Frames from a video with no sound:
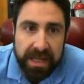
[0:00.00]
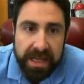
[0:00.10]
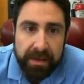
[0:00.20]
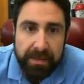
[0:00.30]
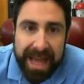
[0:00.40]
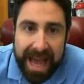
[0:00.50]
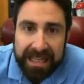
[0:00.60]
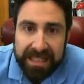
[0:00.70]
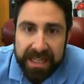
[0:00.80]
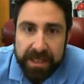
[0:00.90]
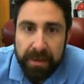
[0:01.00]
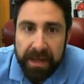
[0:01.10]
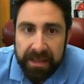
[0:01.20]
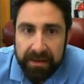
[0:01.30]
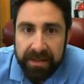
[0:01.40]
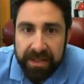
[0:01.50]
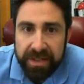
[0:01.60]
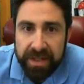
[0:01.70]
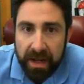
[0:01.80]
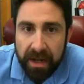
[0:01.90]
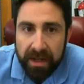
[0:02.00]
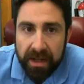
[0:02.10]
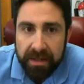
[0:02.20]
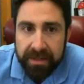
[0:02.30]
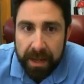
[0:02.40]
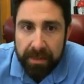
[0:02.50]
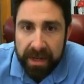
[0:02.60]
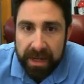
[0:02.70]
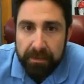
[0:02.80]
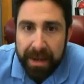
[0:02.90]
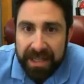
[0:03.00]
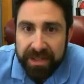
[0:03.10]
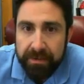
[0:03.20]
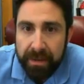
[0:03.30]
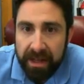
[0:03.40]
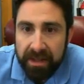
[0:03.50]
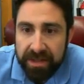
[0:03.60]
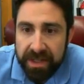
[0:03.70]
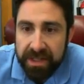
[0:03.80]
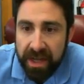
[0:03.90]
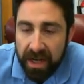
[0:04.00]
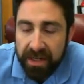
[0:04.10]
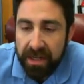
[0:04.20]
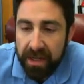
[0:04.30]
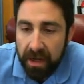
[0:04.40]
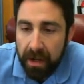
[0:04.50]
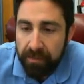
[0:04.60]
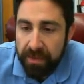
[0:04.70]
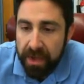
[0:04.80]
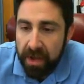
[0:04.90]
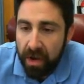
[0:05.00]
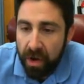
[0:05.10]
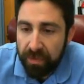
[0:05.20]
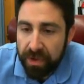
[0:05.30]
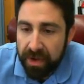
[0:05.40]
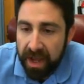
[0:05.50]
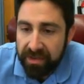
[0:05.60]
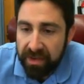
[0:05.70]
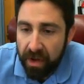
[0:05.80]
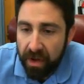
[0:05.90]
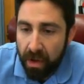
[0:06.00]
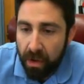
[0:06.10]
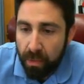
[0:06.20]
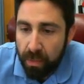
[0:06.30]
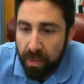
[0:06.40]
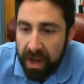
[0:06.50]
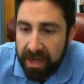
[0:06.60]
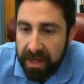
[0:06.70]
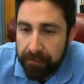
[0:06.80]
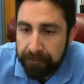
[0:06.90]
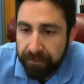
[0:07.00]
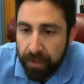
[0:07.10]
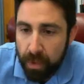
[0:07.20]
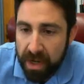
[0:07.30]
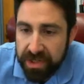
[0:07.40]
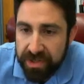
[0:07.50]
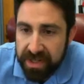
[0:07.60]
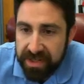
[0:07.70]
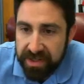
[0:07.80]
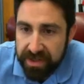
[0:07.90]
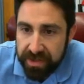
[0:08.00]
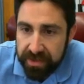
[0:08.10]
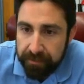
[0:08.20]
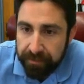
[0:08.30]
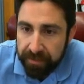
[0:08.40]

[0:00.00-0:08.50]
can be accessed by literally just typing in masteringbiology.com. Hopefully you guys have already registered as a student.